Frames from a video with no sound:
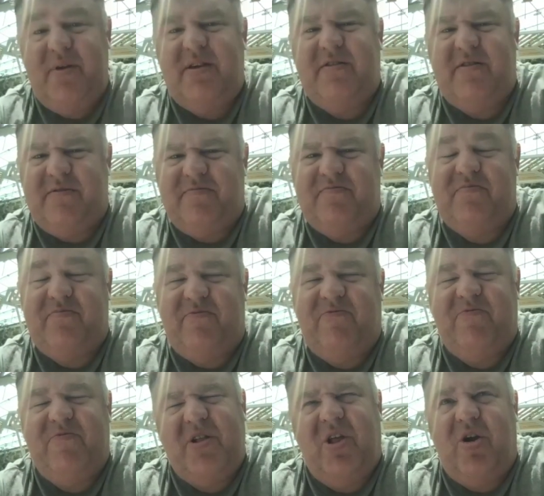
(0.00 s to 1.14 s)
it's
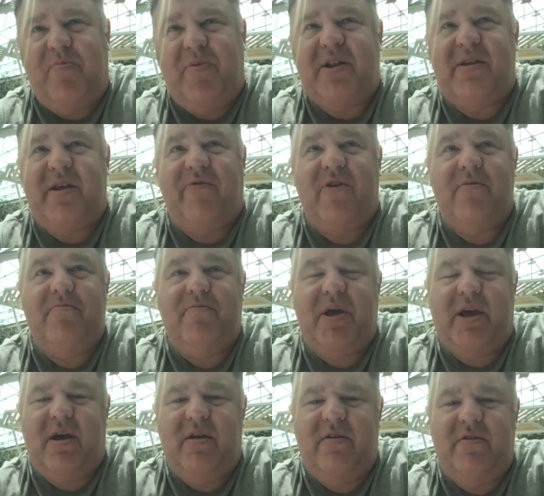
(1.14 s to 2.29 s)
a little bit different
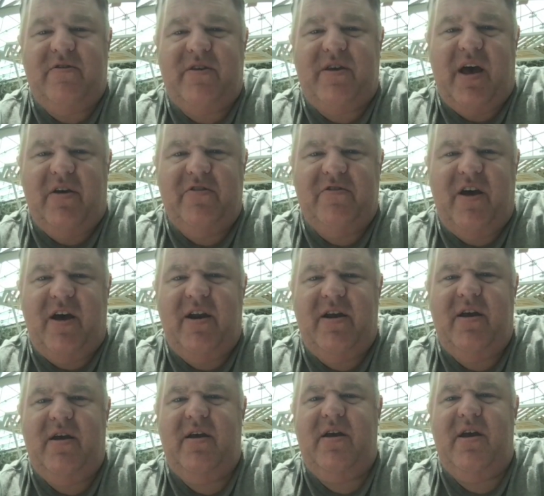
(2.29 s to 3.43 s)
because
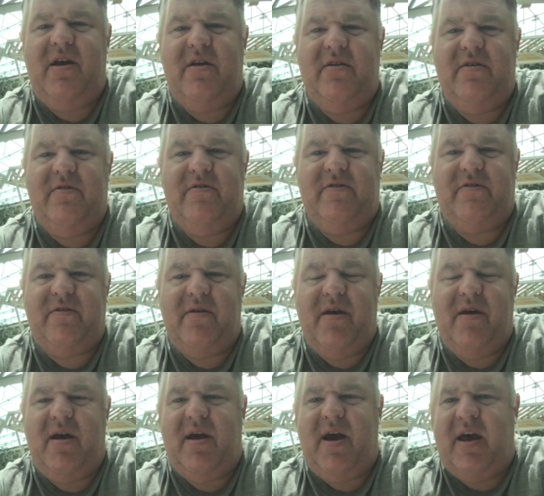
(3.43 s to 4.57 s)
Calzada is
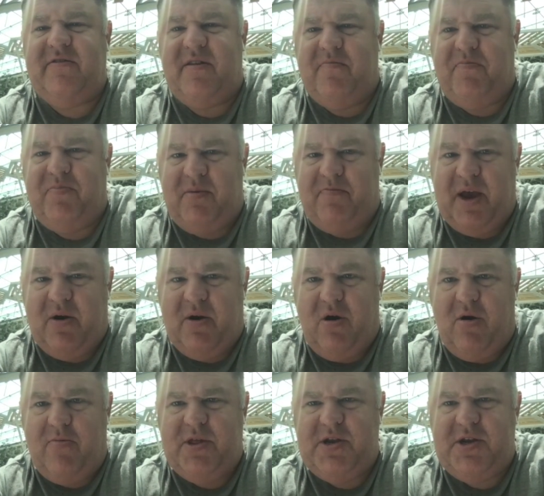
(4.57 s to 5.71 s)
has the, the bigger
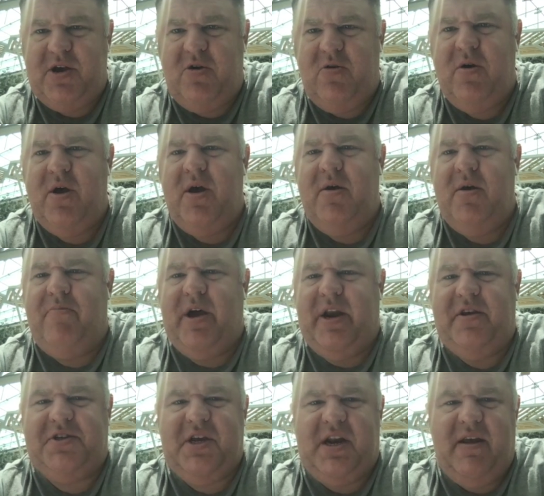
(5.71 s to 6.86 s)
arm of the two, but
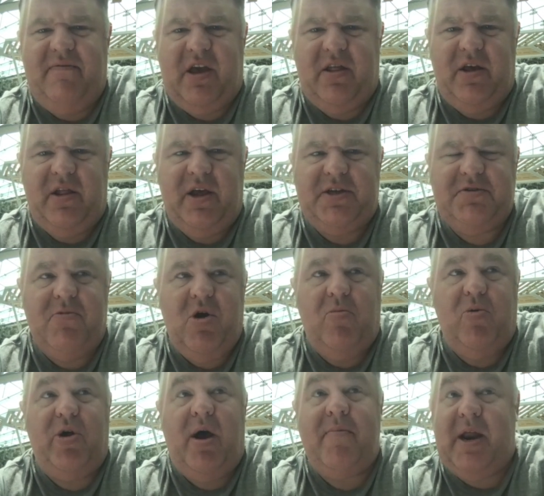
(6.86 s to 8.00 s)
he's significantly less
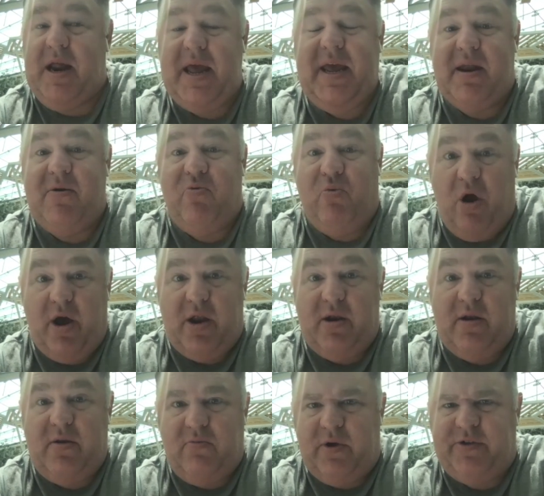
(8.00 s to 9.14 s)
mobile. I mean, he can run.
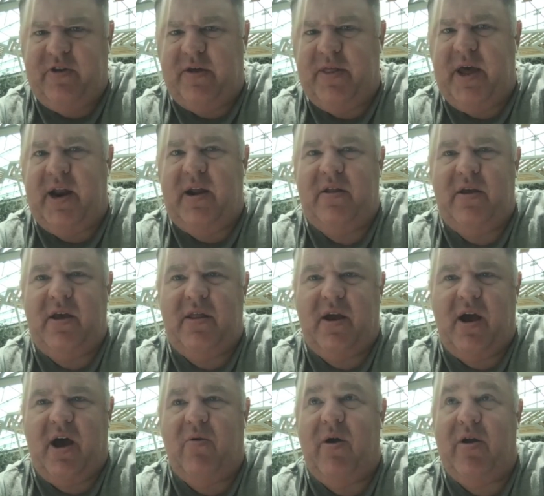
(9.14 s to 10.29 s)
We saw that in, in the
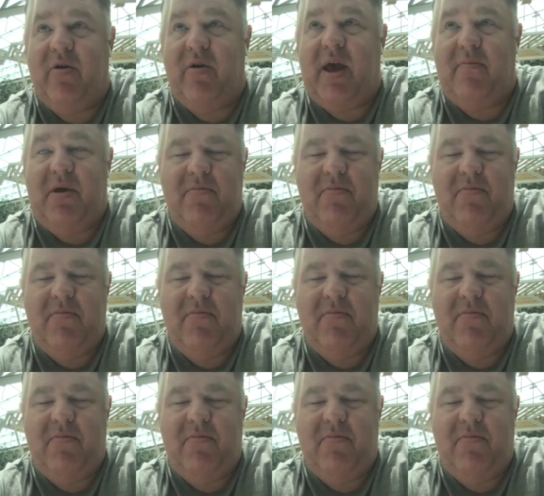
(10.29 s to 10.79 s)
Colorado game.